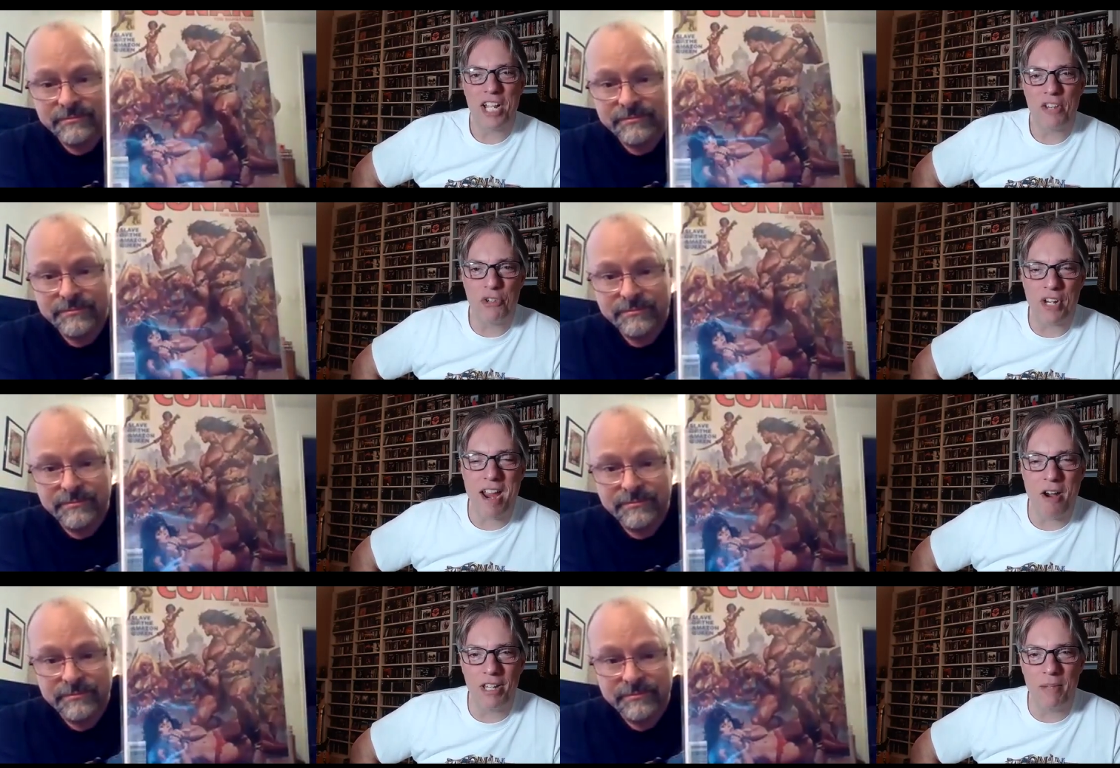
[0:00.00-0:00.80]
Speaker 1: you. You got your
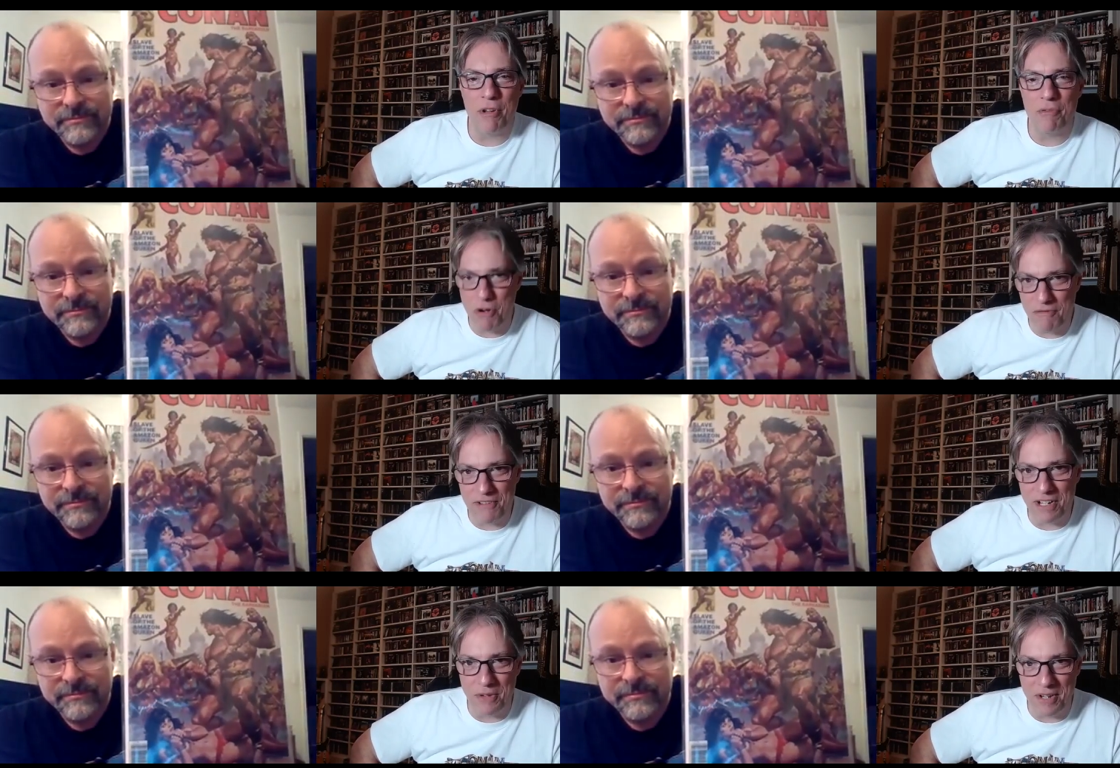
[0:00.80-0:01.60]
Carolyn Monroe
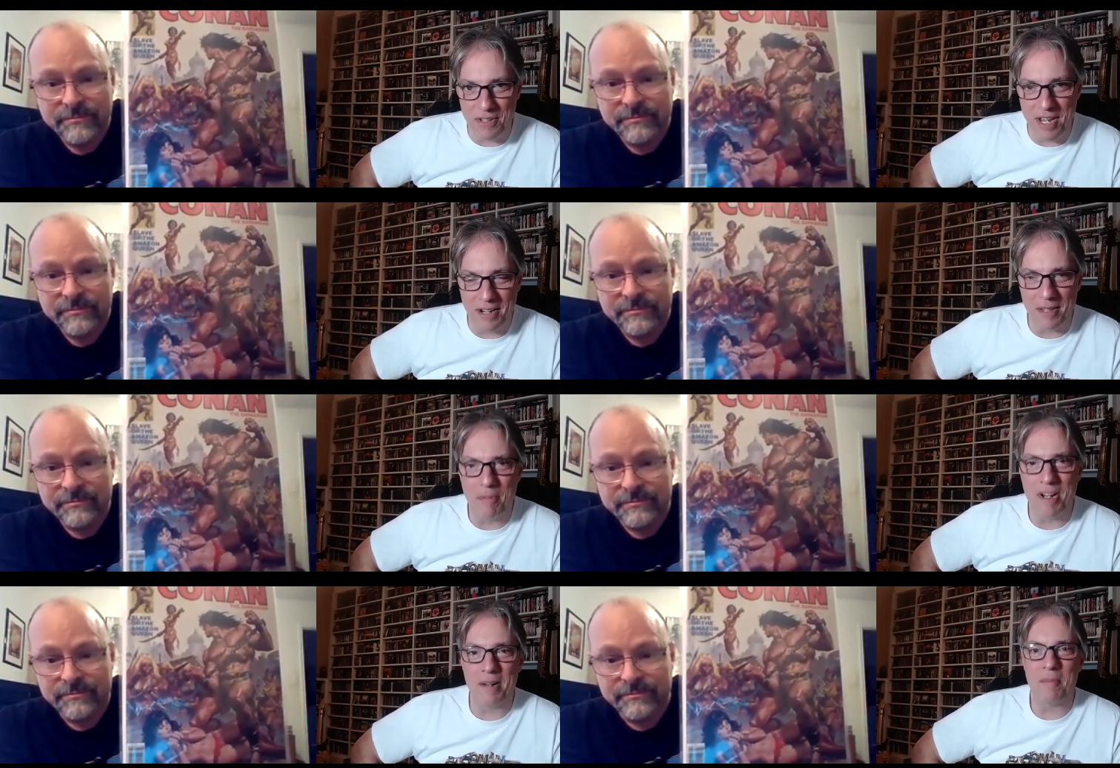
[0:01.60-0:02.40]
figure there down
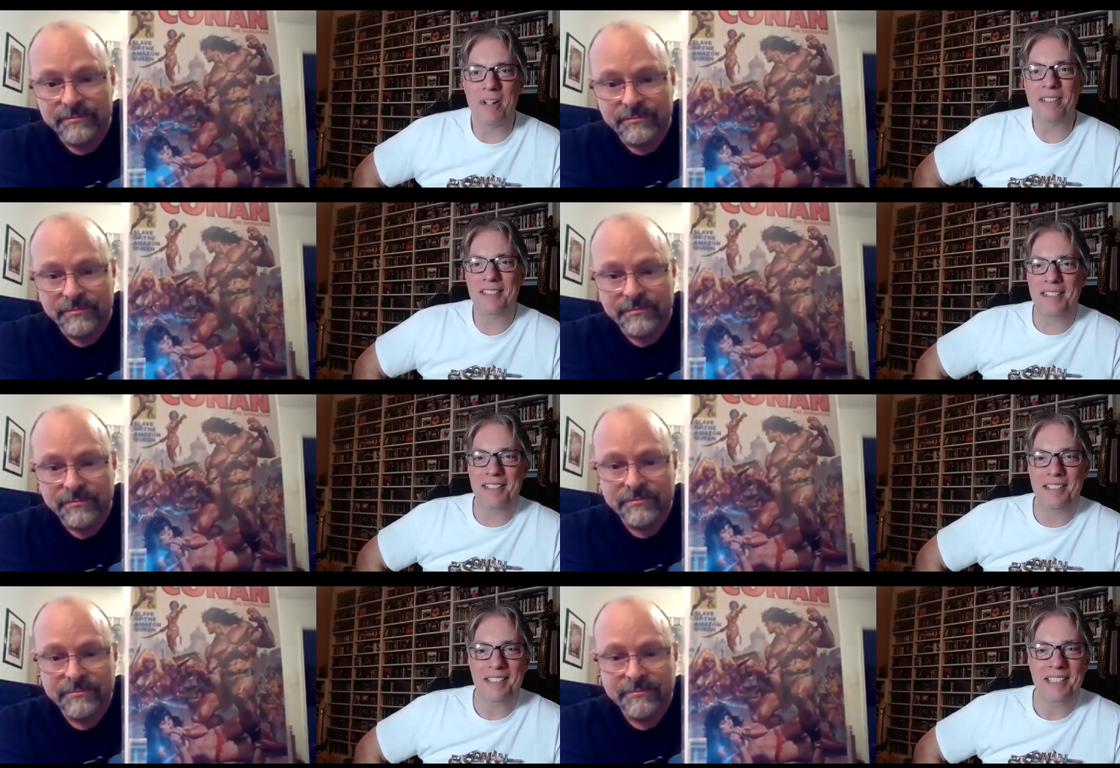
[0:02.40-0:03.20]
on the bottom, right?
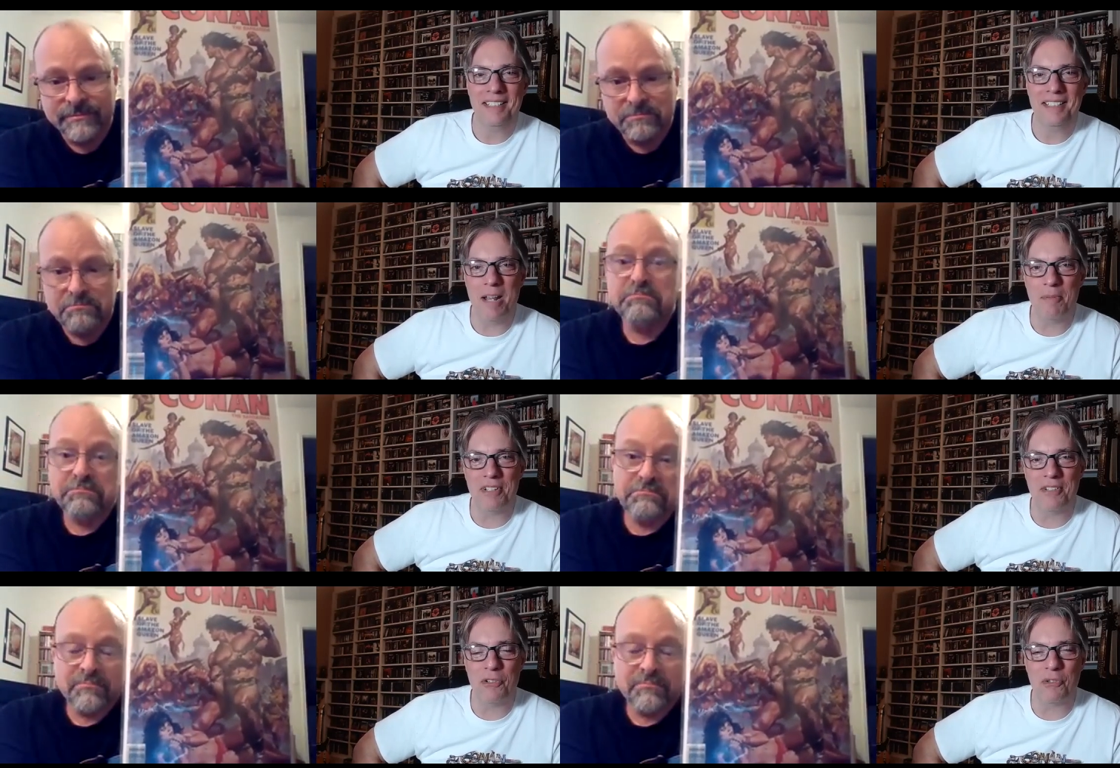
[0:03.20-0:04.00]

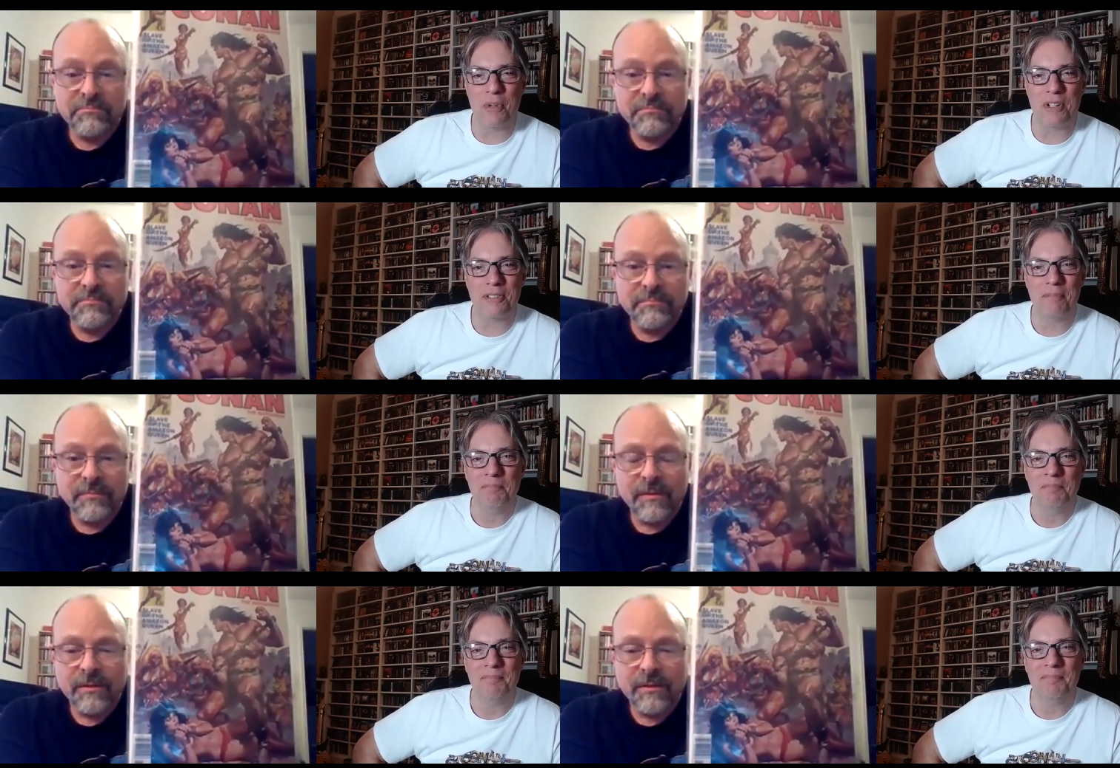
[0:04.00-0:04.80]
Damsel in distress.
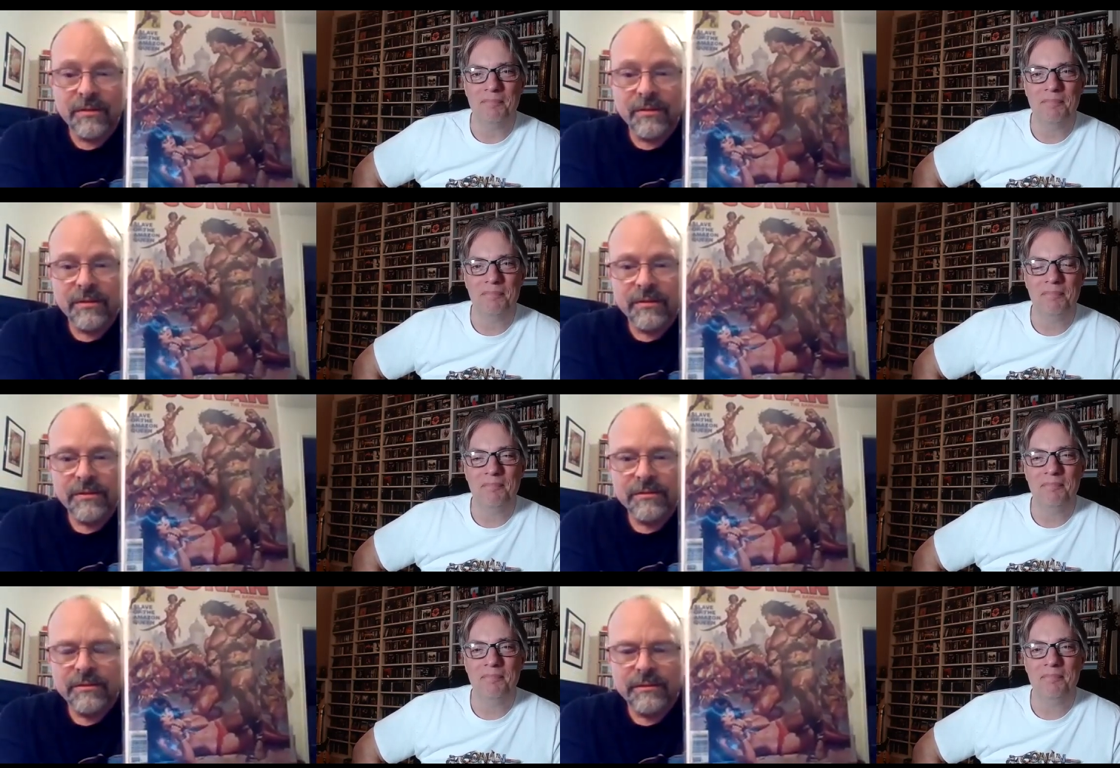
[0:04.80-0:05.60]

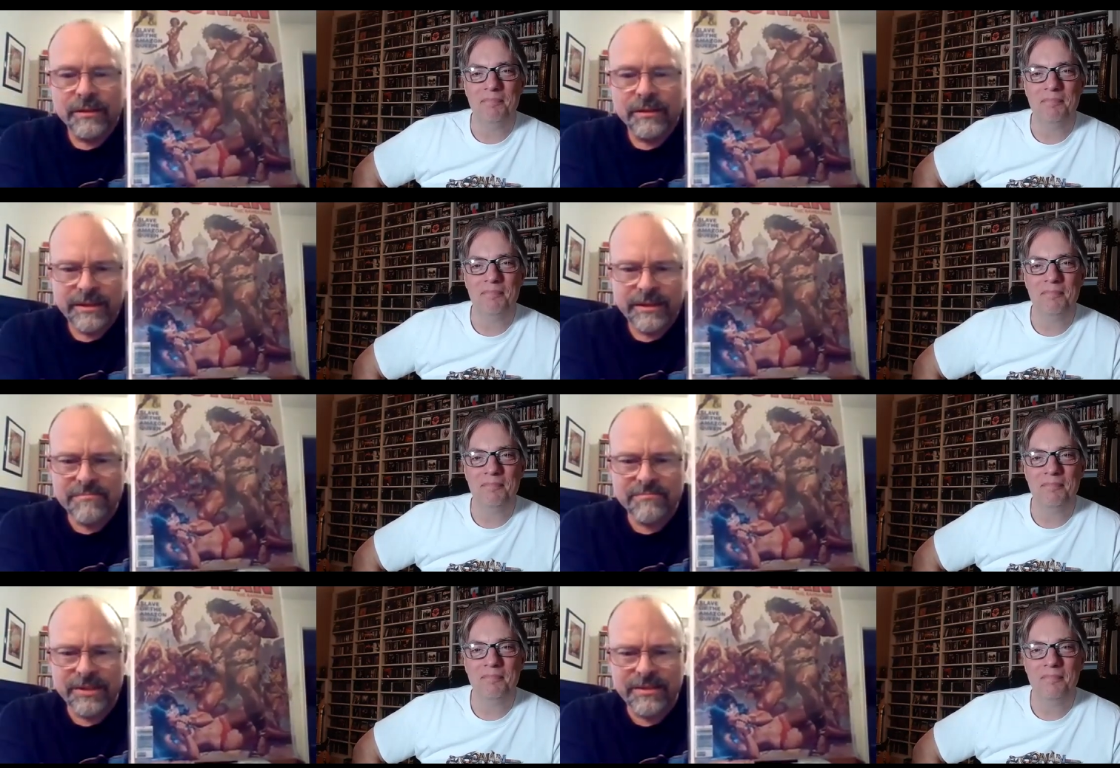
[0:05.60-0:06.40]

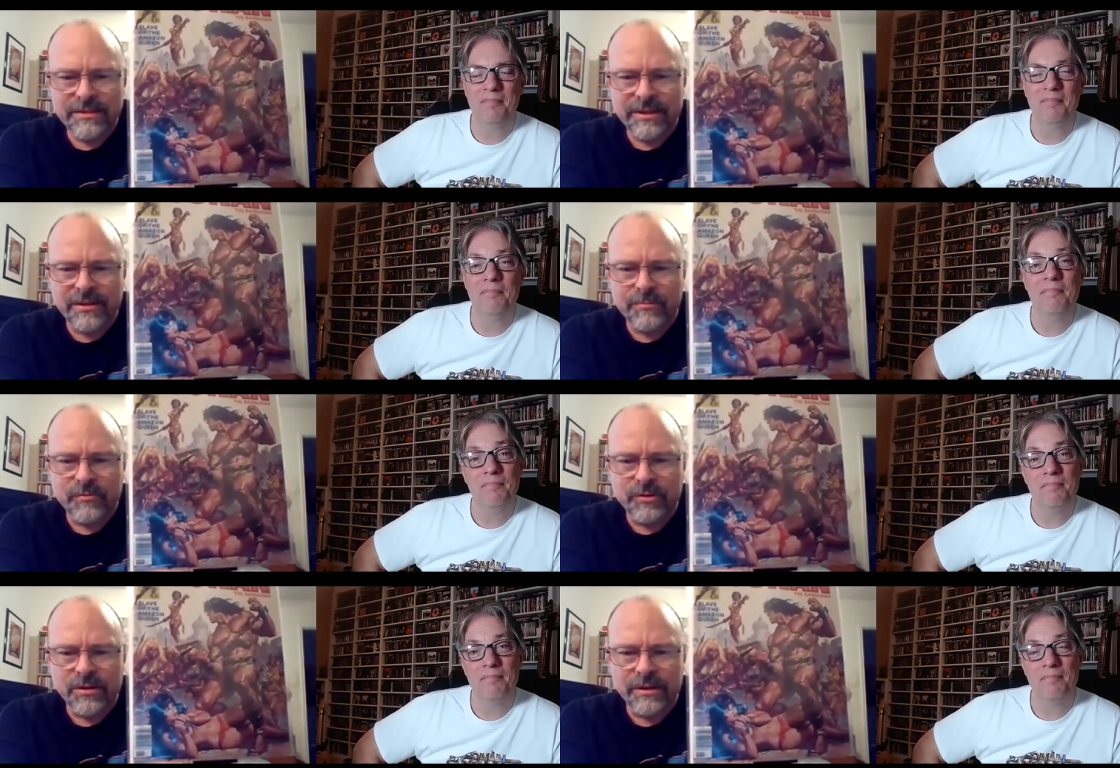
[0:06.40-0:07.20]
Speaker 2: Didn't didn't
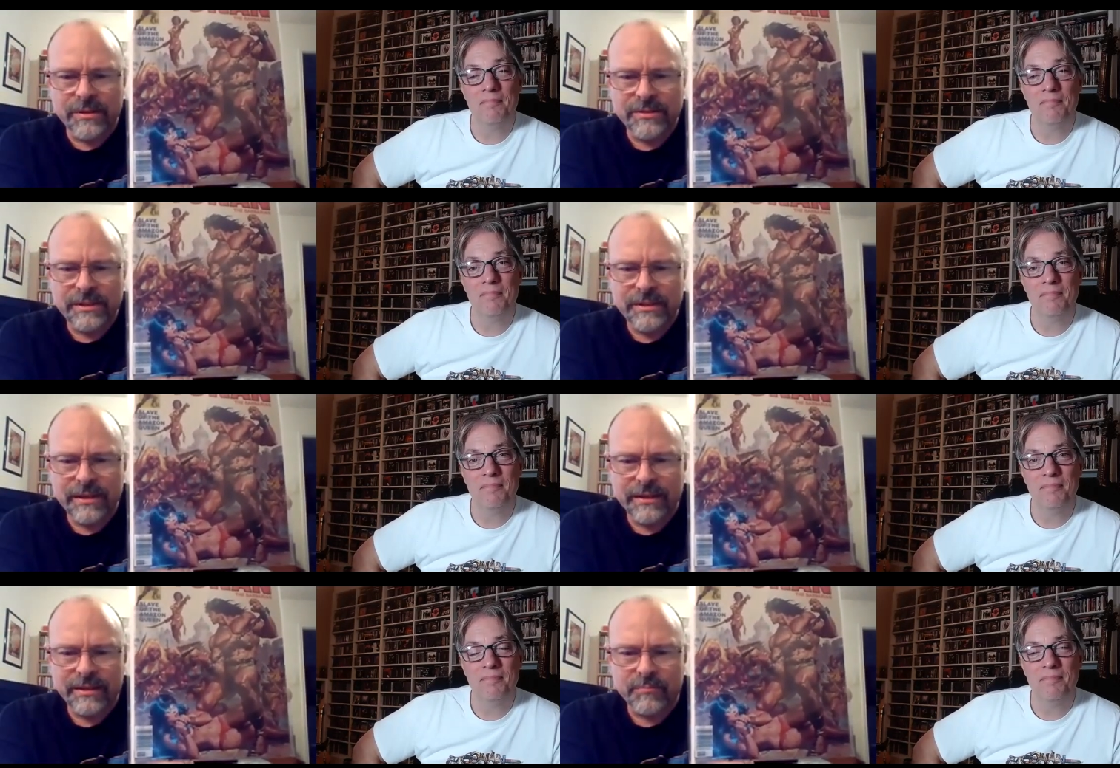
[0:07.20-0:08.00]
Carolyn Monroe? Didn't
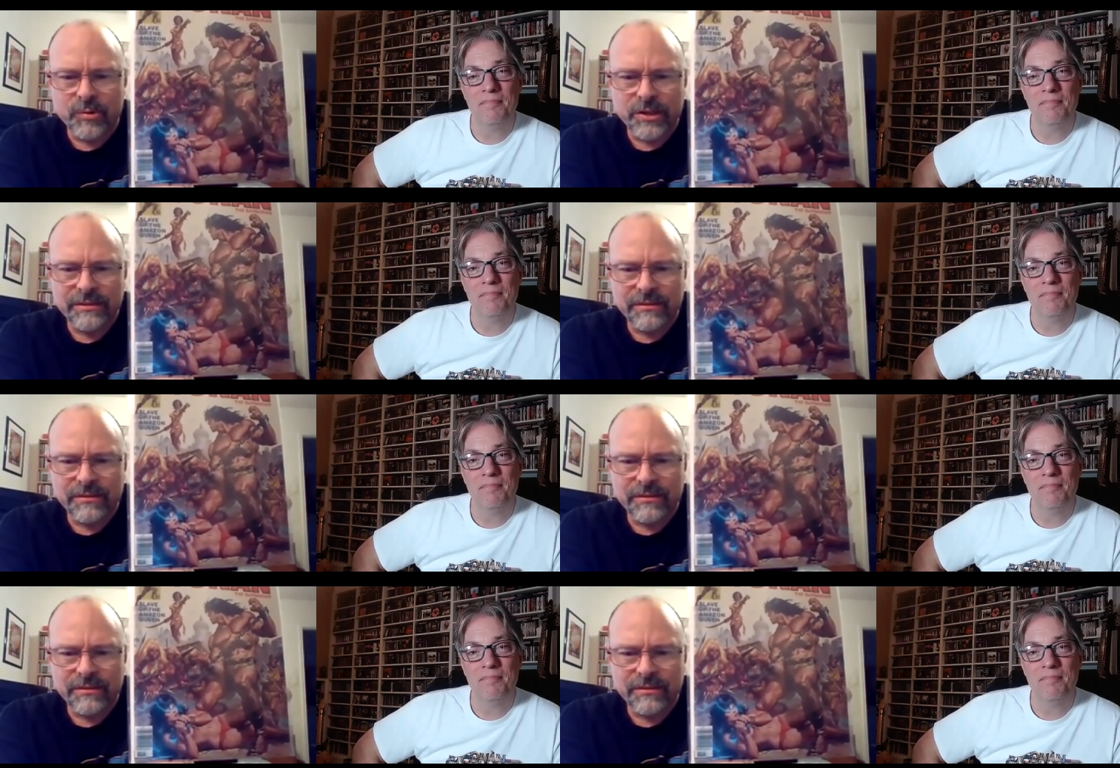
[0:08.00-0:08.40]
she kind of kick butt